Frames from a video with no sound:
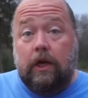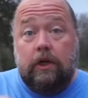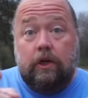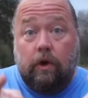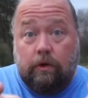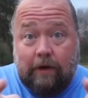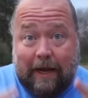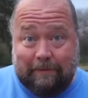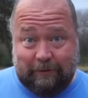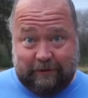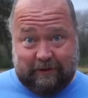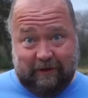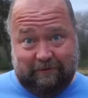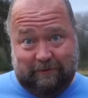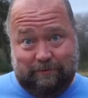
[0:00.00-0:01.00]
go grab
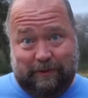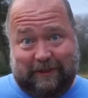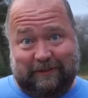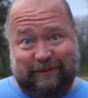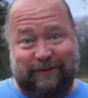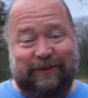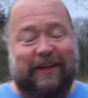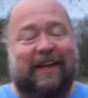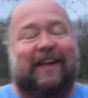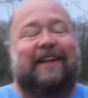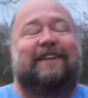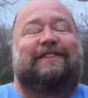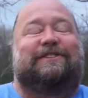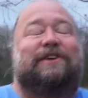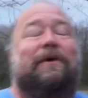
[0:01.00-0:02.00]
yourself a piece,
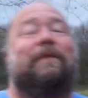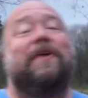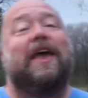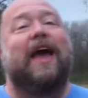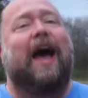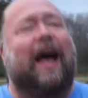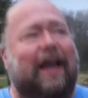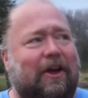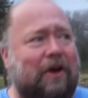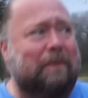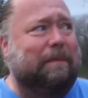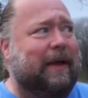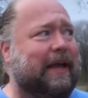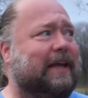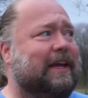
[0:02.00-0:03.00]
okay? So I
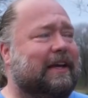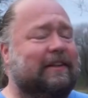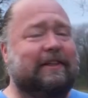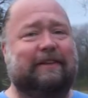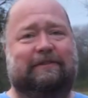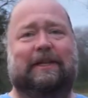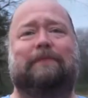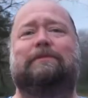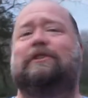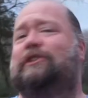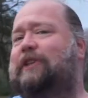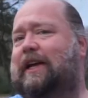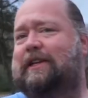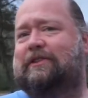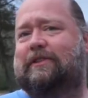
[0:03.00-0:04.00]
hope I lived up to
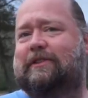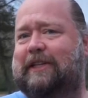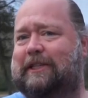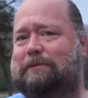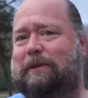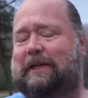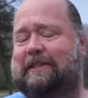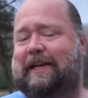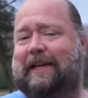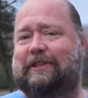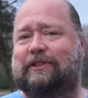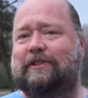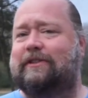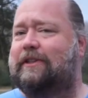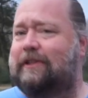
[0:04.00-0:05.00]
Jocelyn's
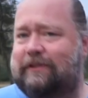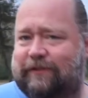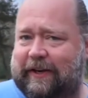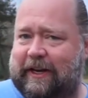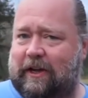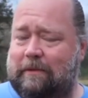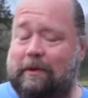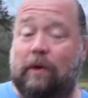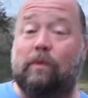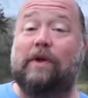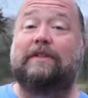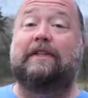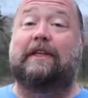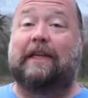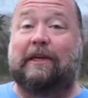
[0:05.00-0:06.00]
expectations in this video about
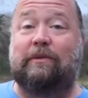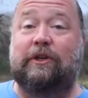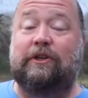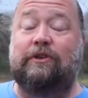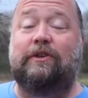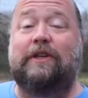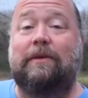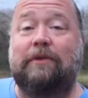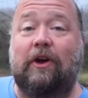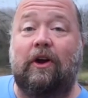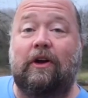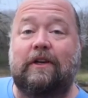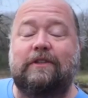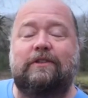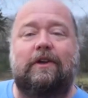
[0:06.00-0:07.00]
what to eat when you do come to
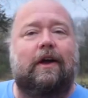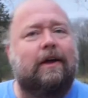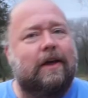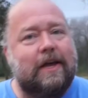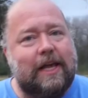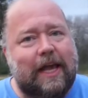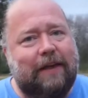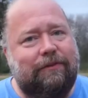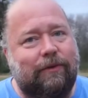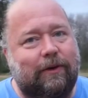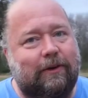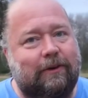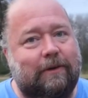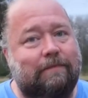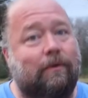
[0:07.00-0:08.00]
Arkansas. If you
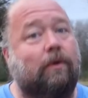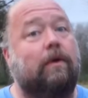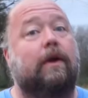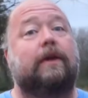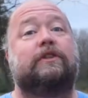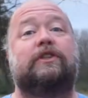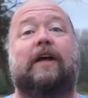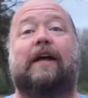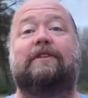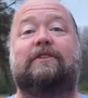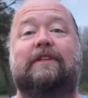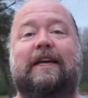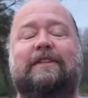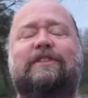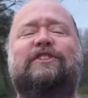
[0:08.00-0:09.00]
want to learn more,
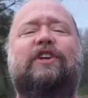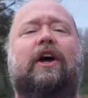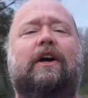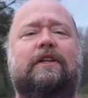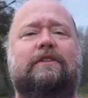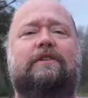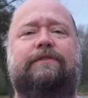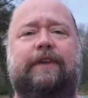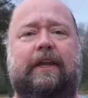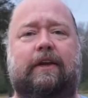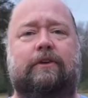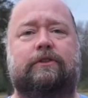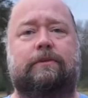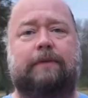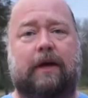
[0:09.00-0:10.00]
Jocelyn has tons of
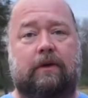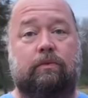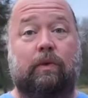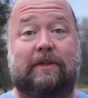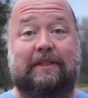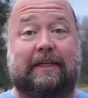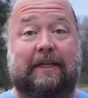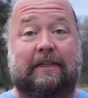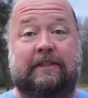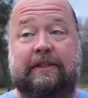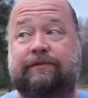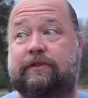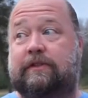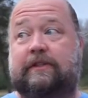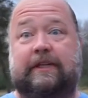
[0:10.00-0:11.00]
videos about what to eat in
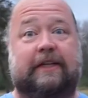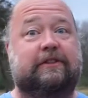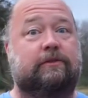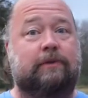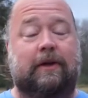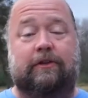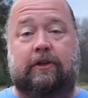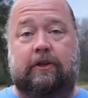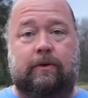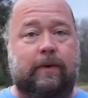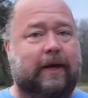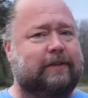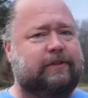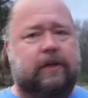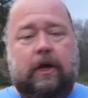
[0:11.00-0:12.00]
different states around the
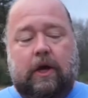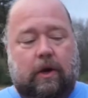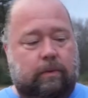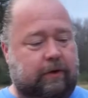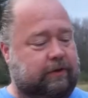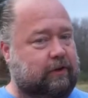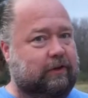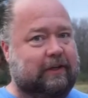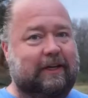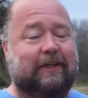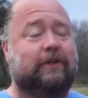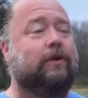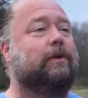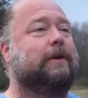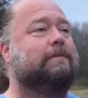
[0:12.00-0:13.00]
U.S., whether you're looking
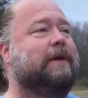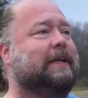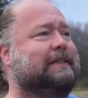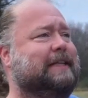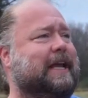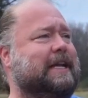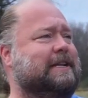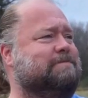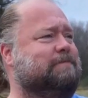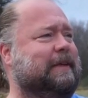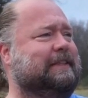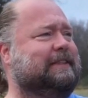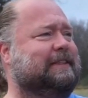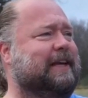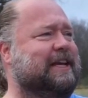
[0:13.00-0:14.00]
to go into Montana and
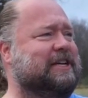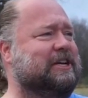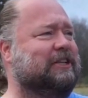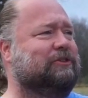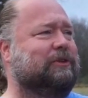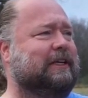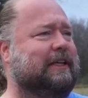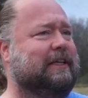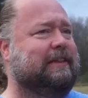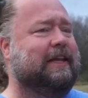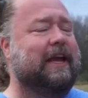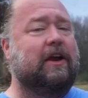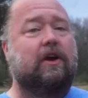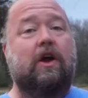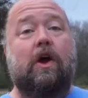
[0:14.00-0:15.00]
big sky country to eat
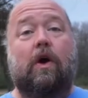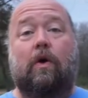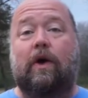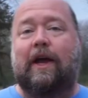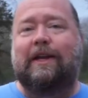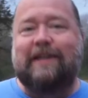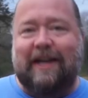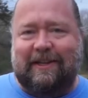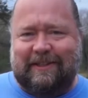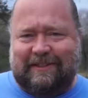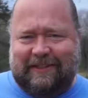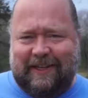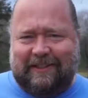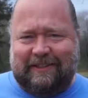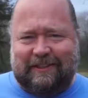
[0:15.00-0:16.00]
there, or heading down to
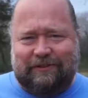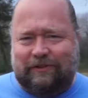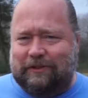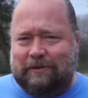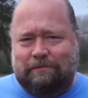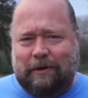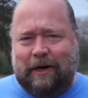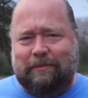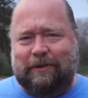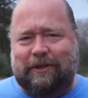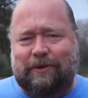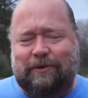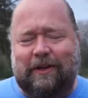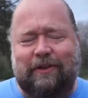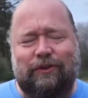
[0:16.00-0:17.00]
Texas for some
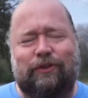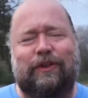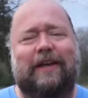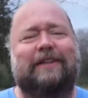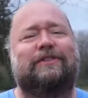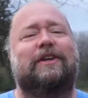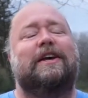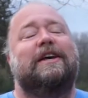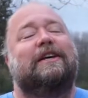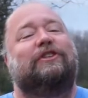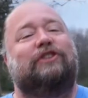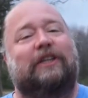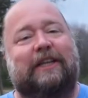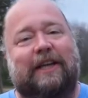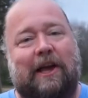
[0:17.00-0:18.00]
barbecue and other things,
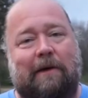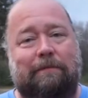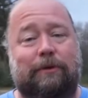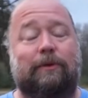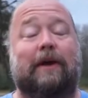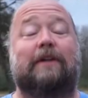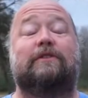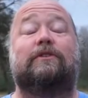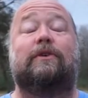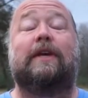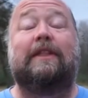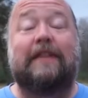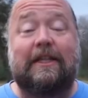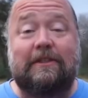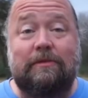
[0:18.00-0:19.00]
she can help you out. So
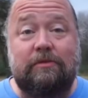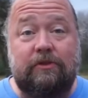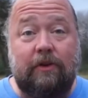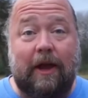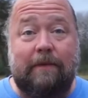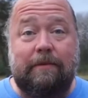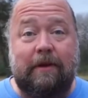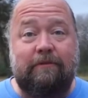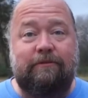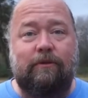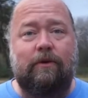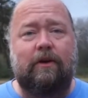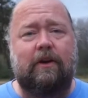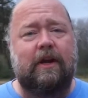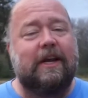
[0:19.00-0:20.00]
hit that subscribe button
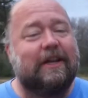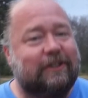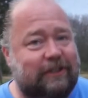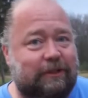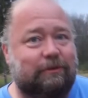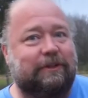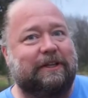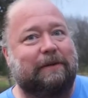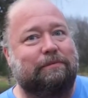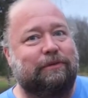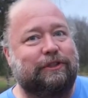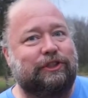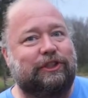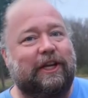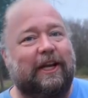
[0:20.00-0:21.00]
for her. She really appreciates